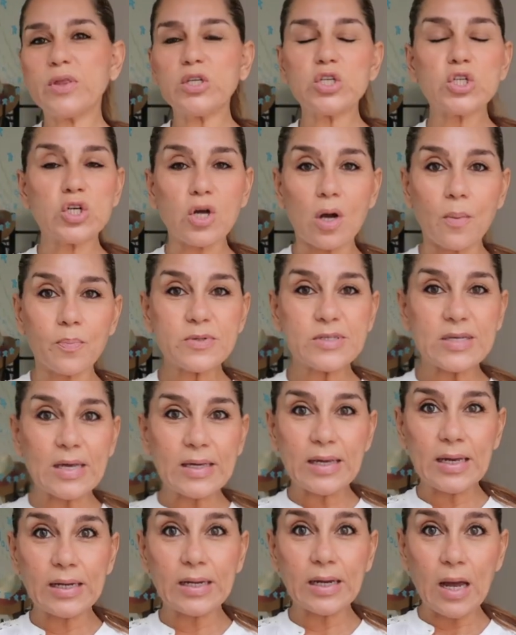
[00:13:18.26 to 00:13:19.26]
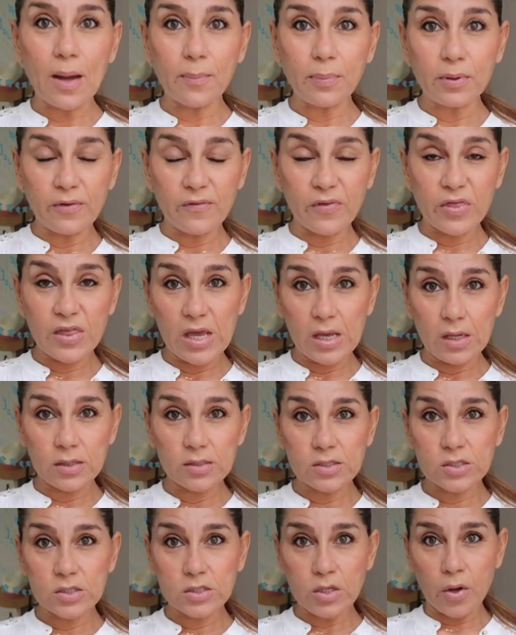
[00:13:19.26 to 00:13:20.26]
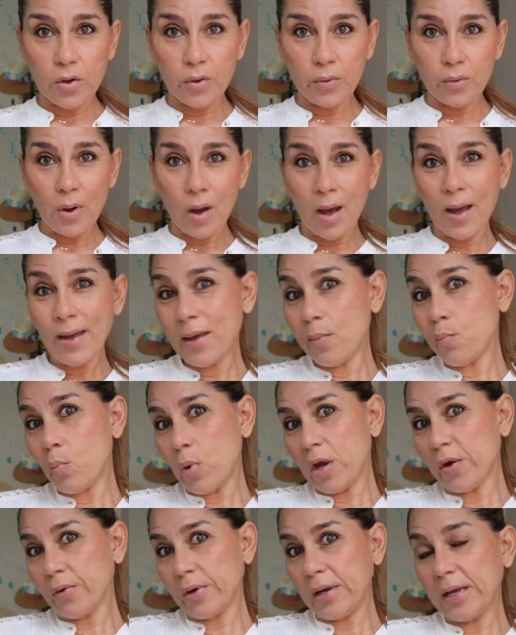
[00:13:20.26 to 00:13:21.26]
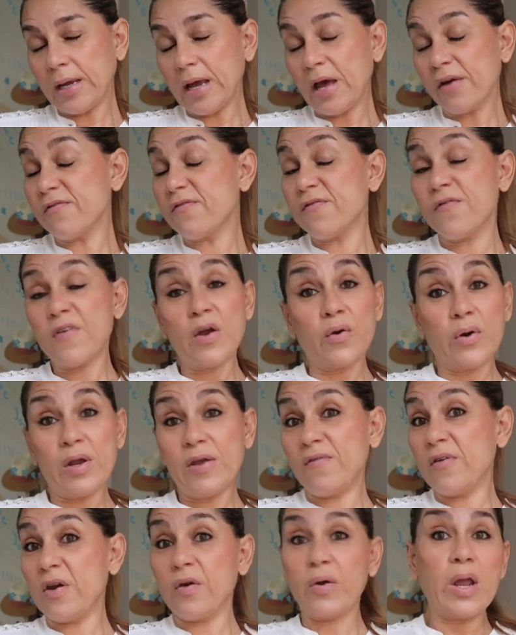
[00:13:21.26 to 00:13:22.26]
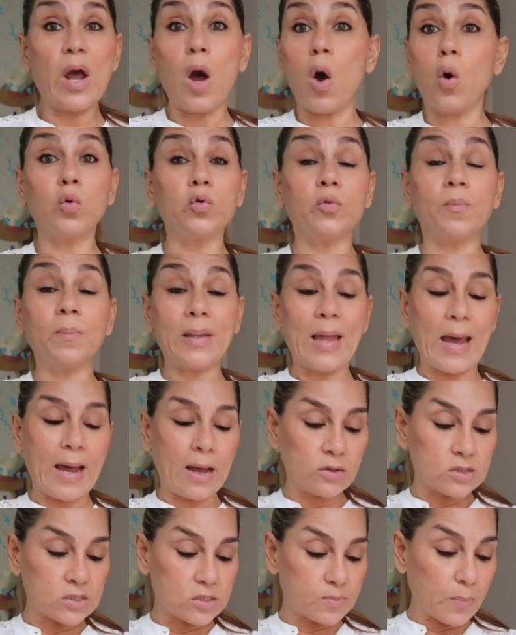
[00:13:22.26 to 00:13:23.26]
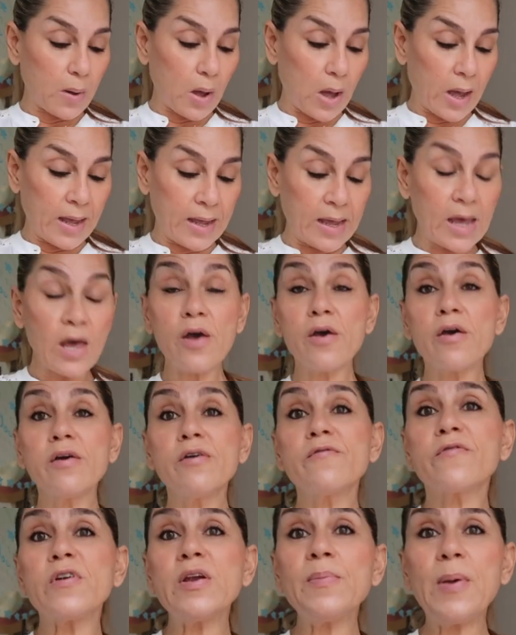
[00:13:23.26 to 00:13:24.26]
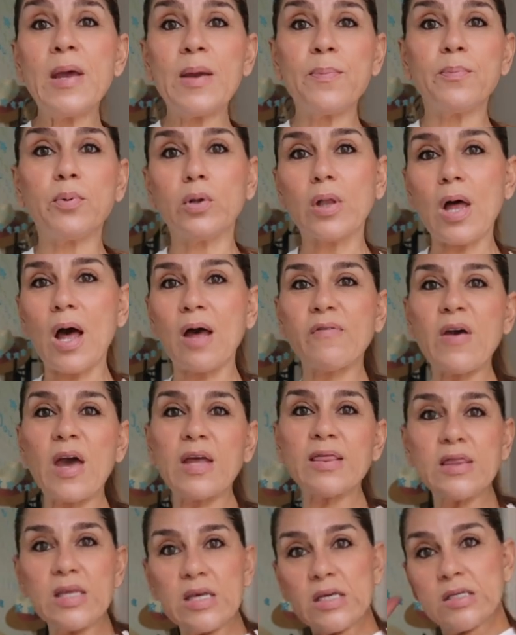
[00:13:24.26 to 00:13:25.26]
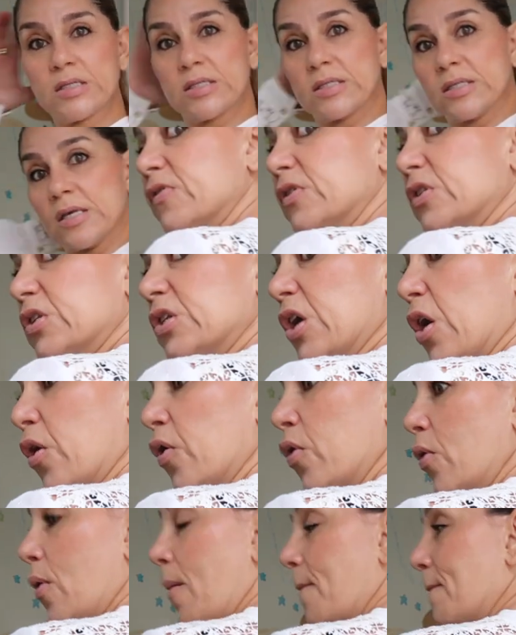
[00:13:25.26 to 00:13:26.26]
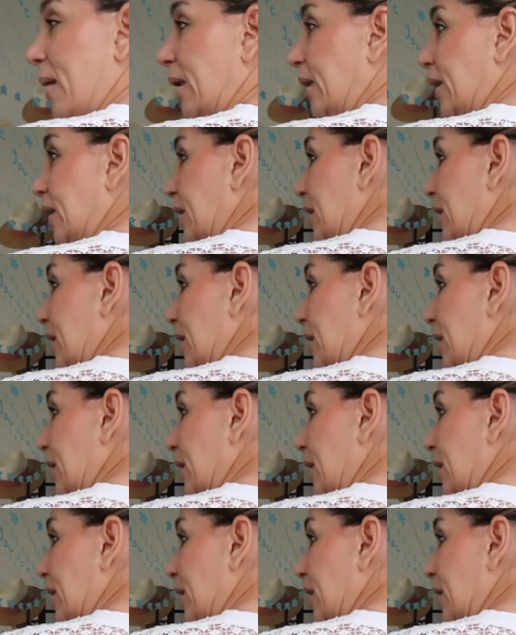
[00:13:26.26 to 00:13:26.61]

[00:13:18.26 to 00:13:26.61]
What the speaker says: at the shops and get a couple of things. So I am wearing a very, very old blouse by Free People. I've had this for so many